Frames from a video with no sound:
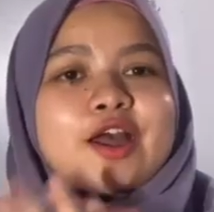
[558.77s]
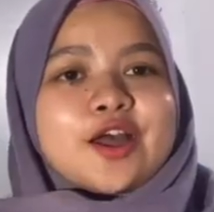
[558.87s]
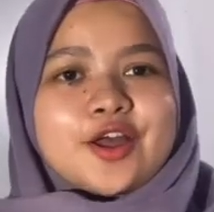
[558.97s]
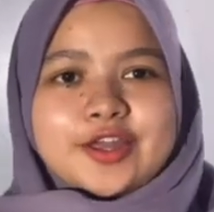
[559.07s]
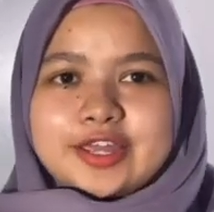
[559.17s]

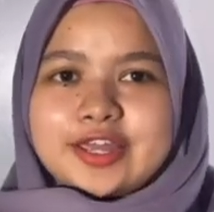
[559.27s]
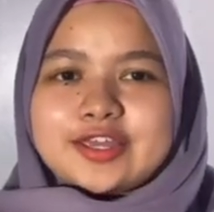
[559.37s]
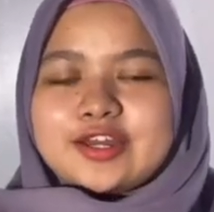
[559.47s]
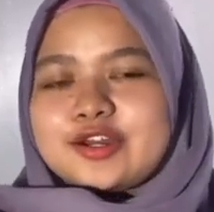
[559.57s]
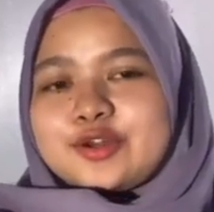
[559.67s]
Okay,
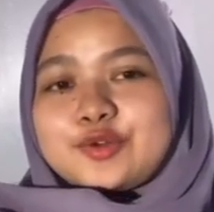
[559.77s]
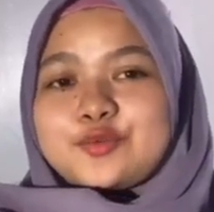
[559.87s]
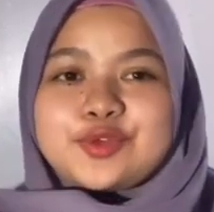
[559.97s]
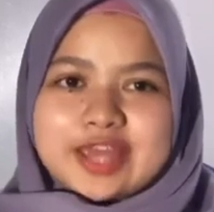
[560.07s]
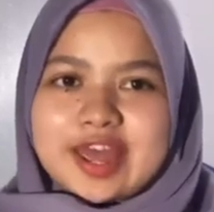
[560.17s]

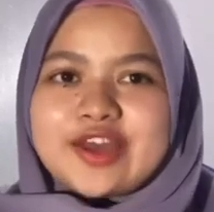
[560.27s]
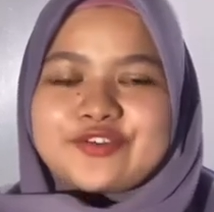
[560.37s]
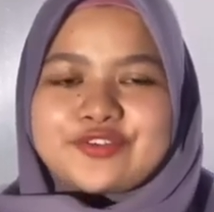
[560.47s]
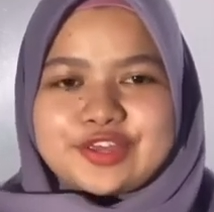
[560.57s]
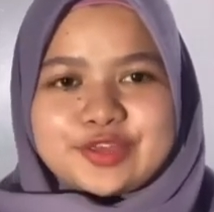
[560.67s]
we have
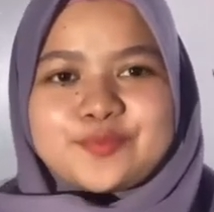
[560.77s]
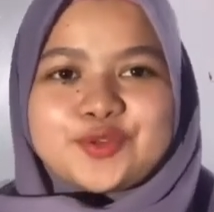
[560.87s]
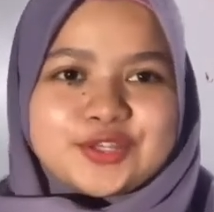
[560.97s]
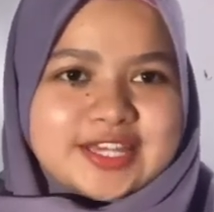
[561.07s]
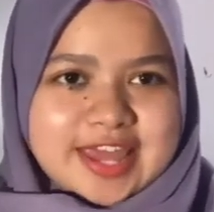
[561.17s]
came
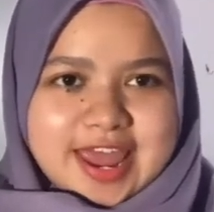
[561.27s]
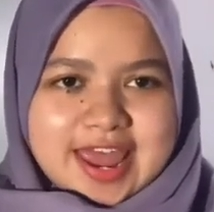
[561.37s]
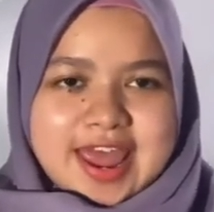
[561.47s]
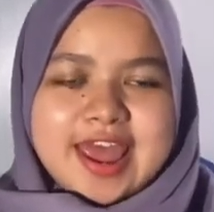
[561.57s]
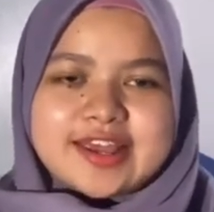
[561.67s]
to the
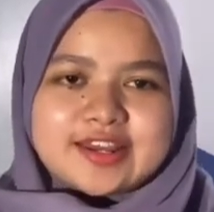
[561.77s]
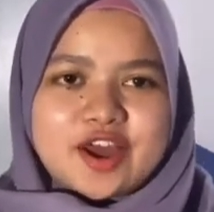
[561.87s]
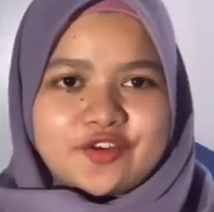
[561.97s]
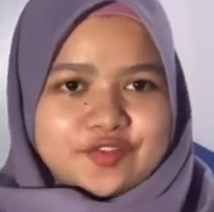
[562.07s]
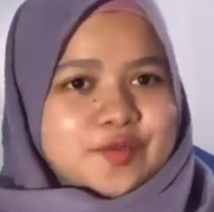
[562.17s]
end
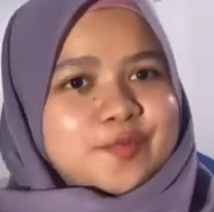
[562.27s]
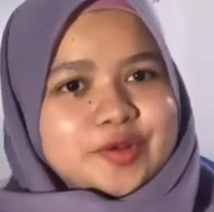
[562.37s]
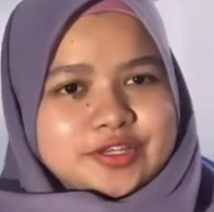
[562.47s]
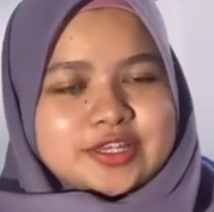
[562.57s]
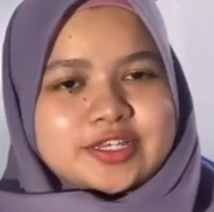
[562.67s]
of the
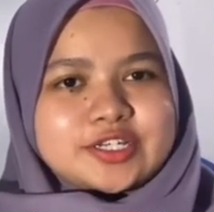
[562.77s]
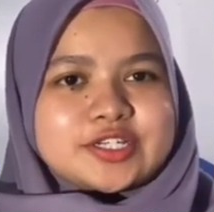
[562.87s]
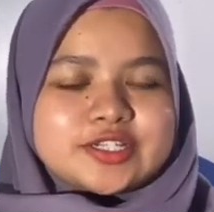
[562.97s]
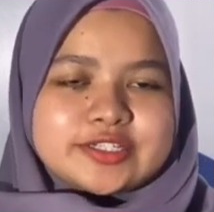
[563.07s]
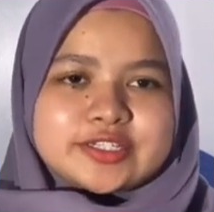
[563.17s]

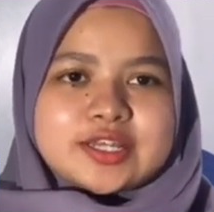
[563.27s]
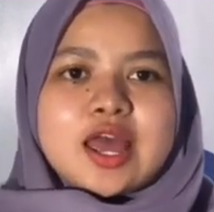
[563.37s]
presentations.